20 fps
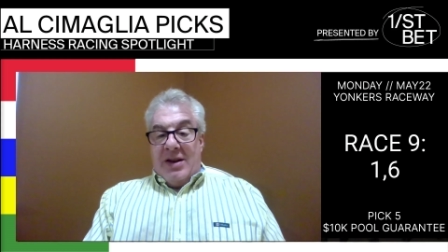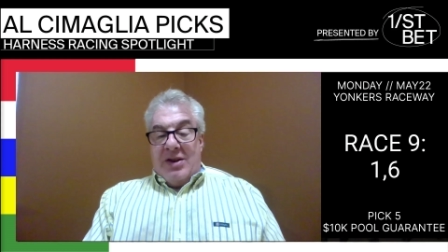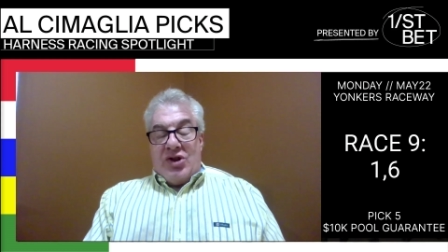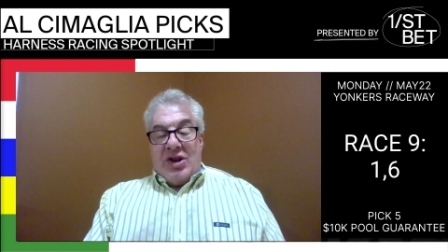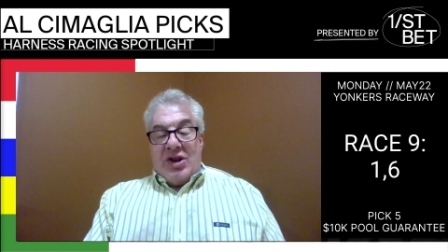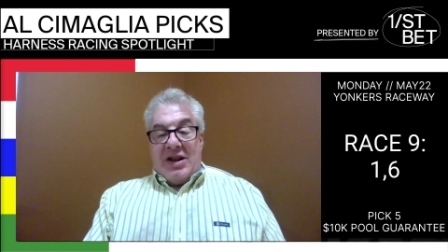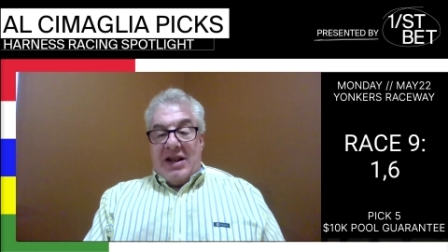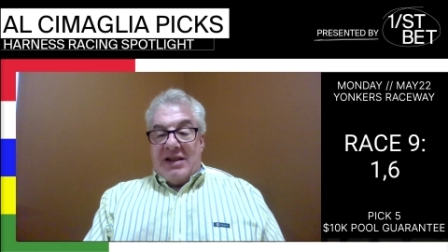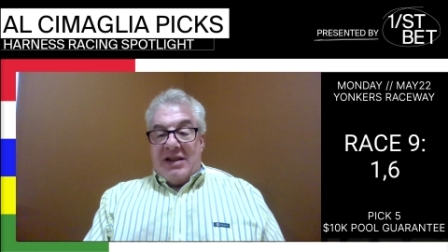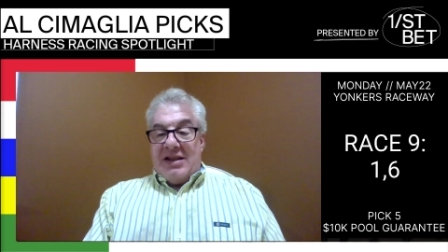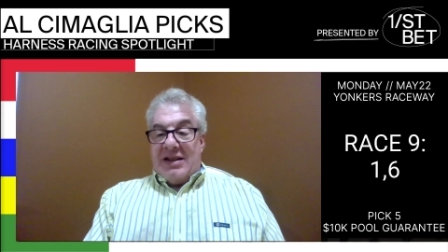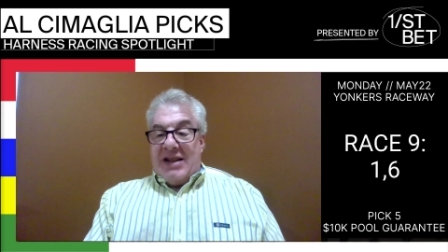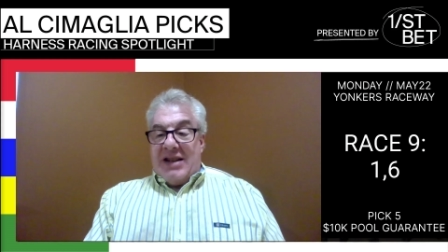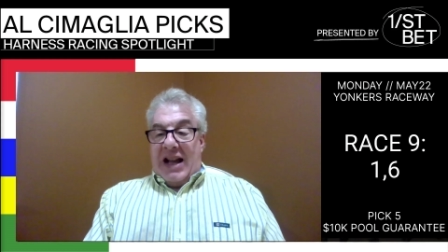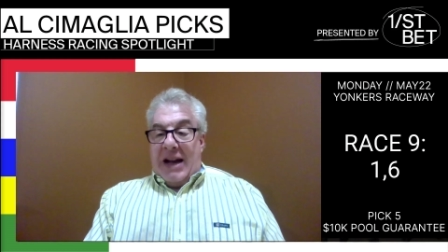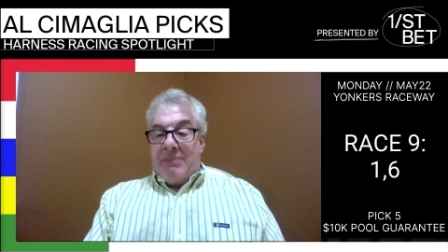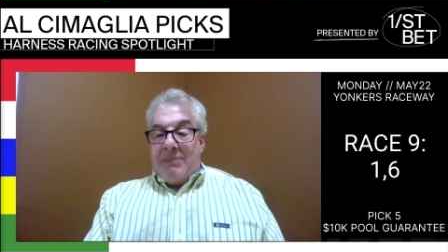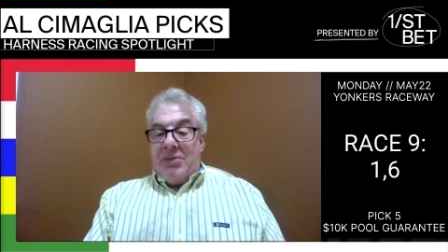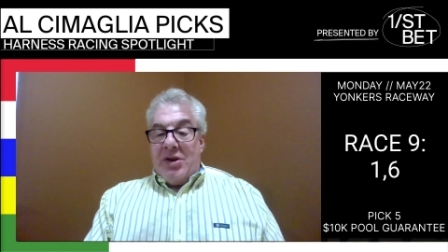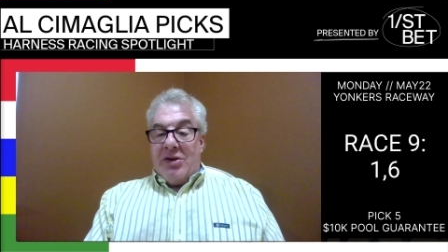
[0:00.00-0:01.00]
should get the
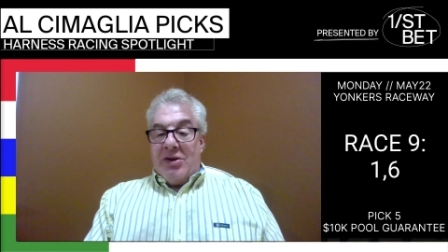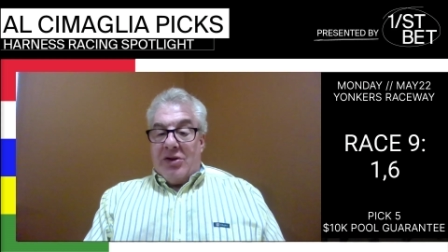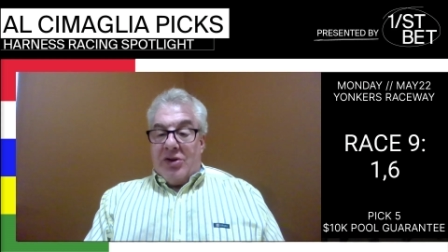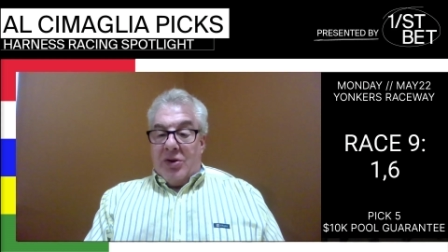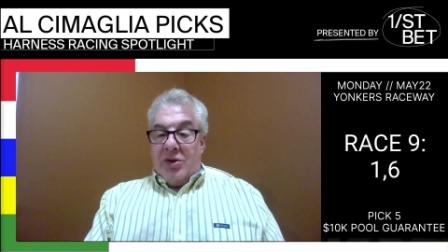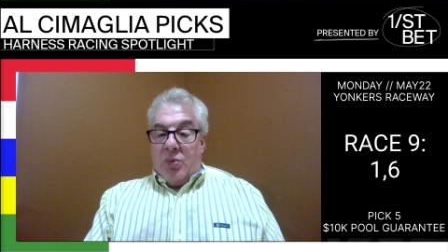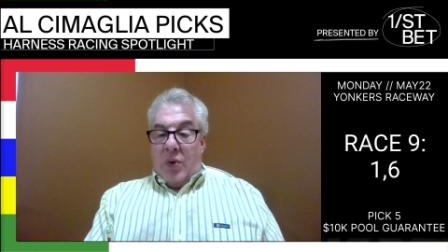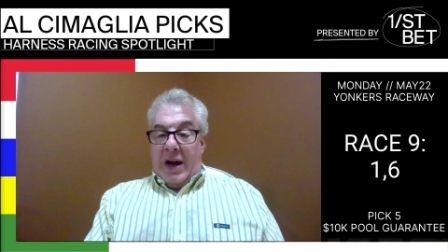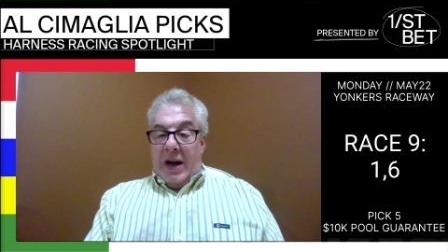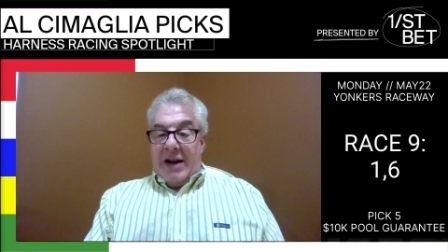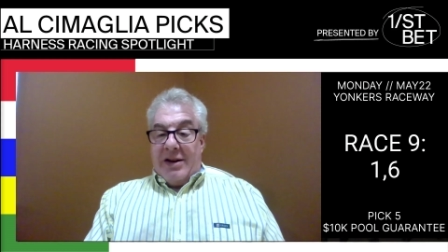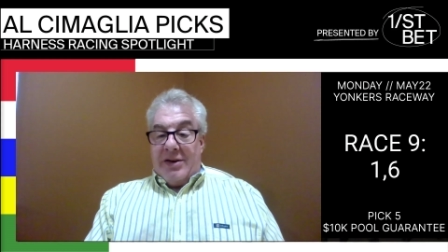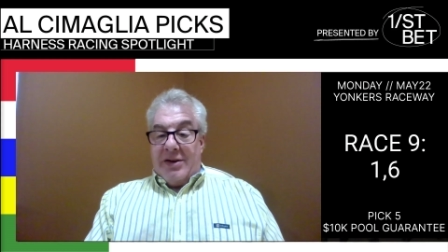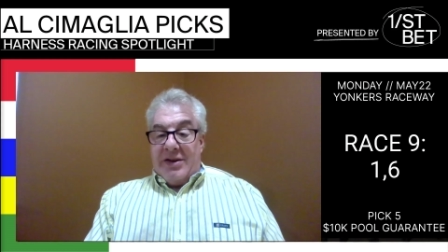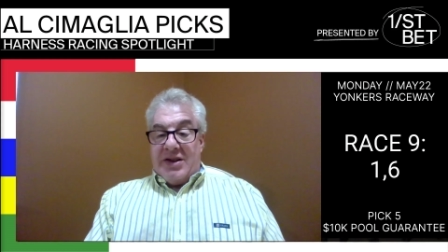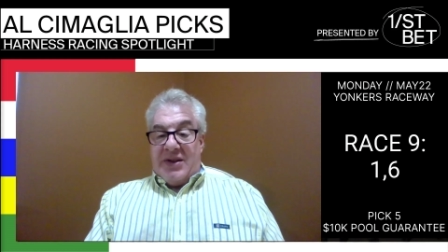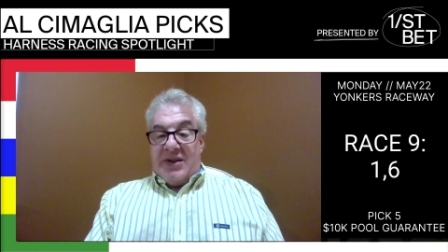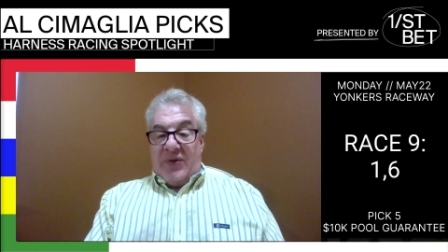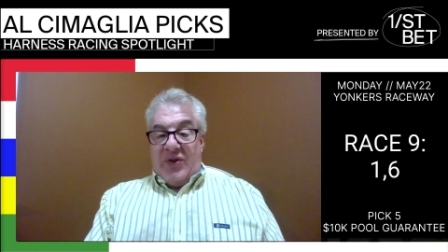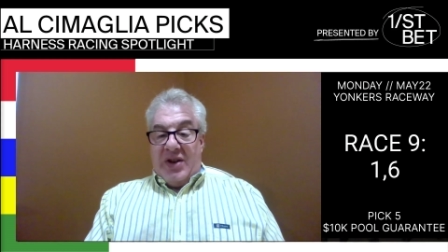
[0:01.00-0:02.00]
top here and could wire
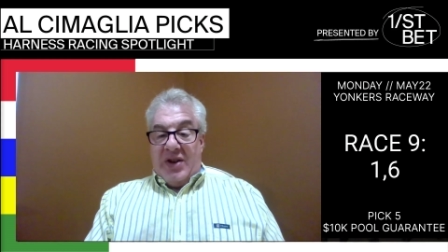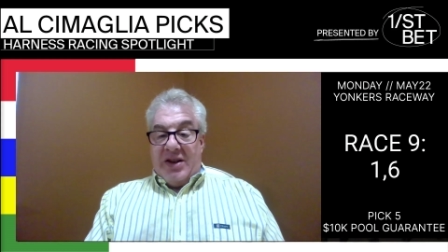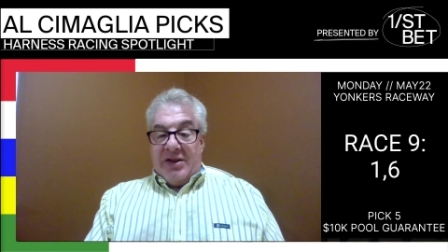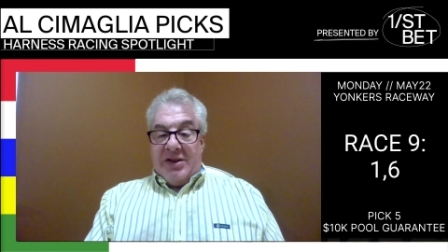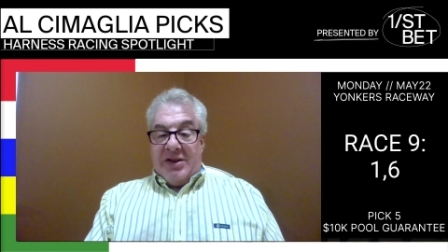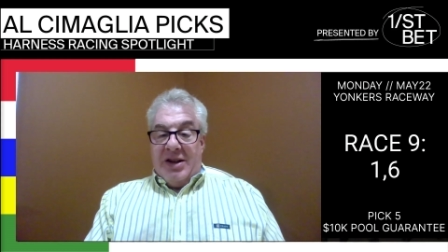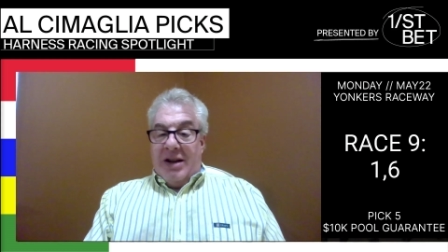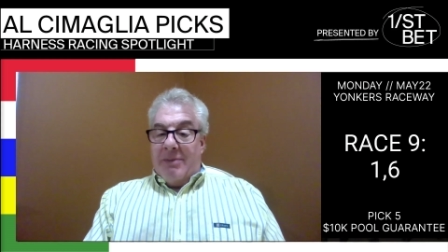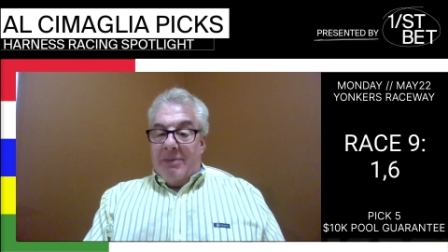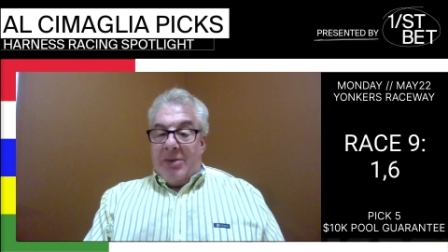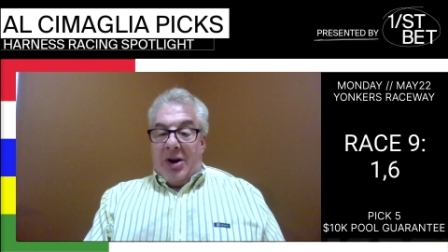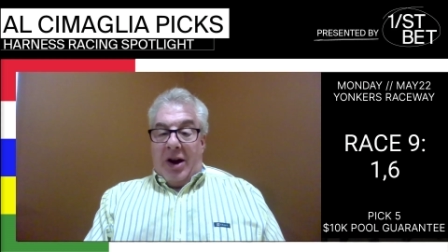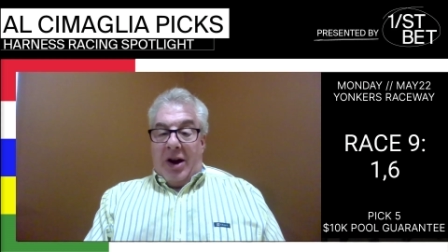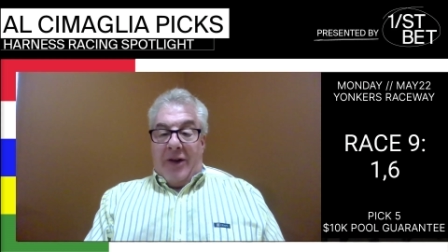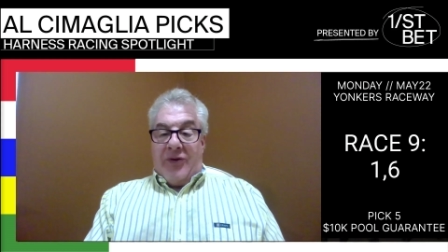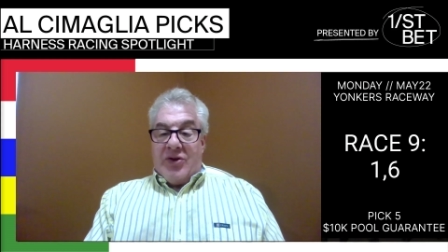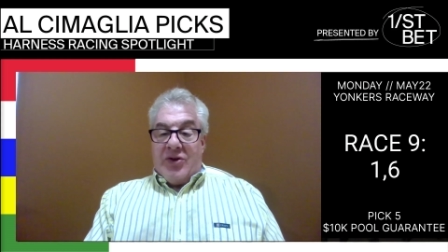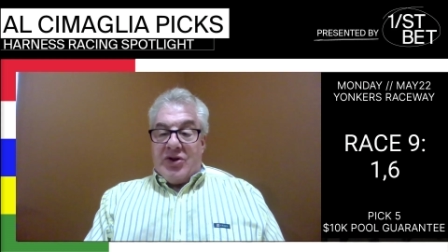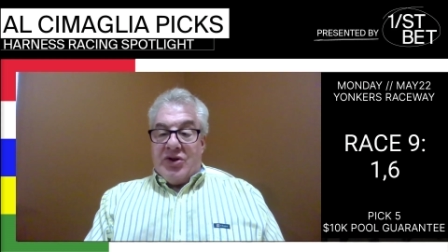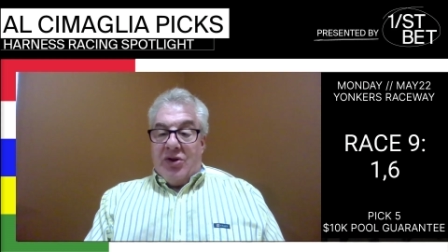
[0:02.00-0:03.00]
this field, but
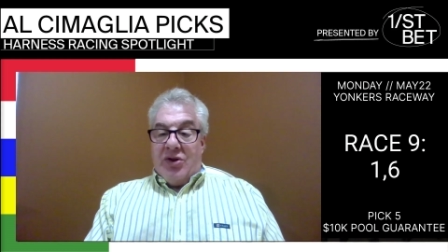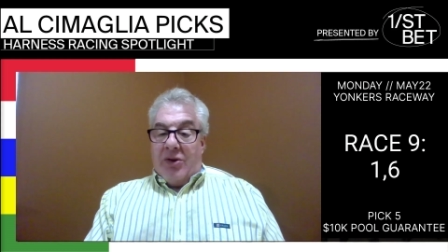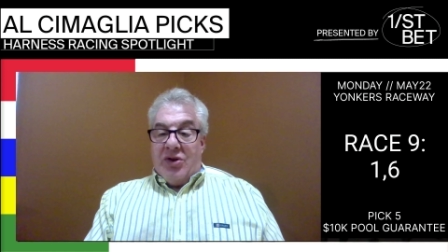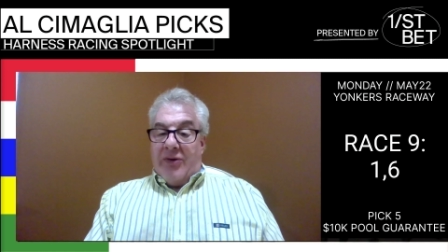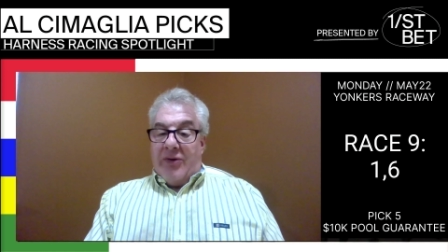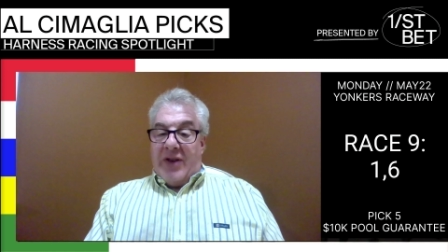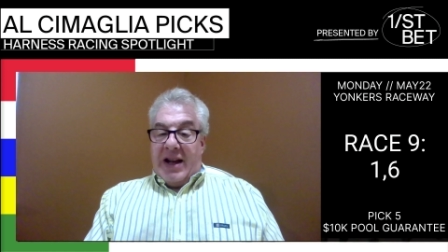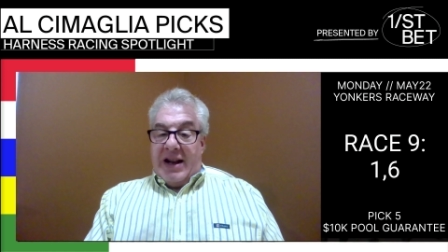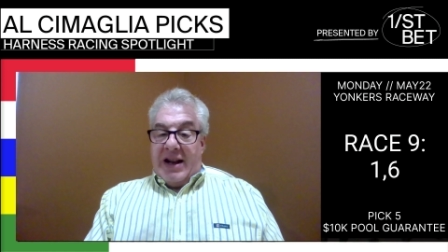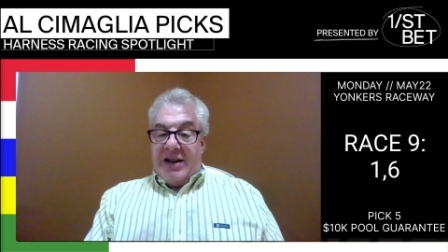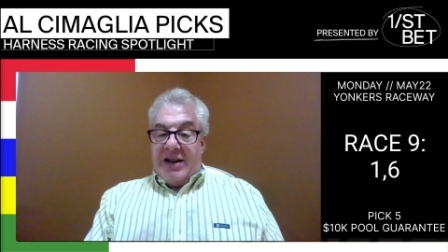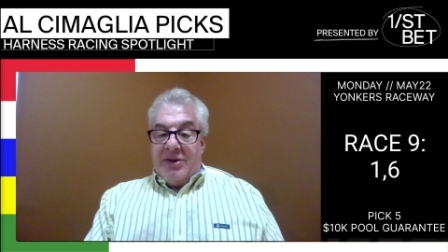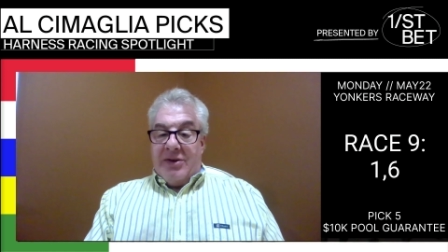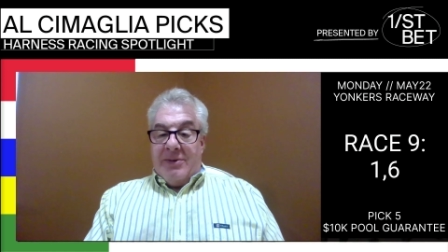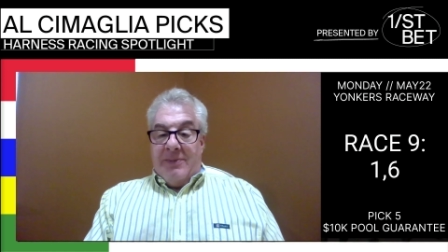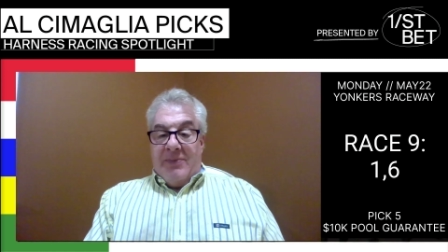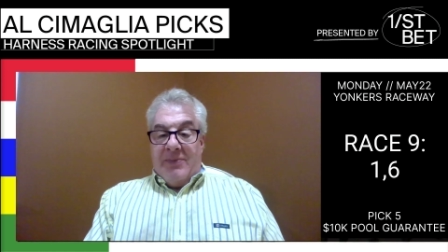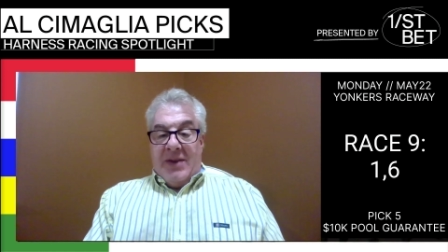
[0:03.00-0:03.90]
offers no value.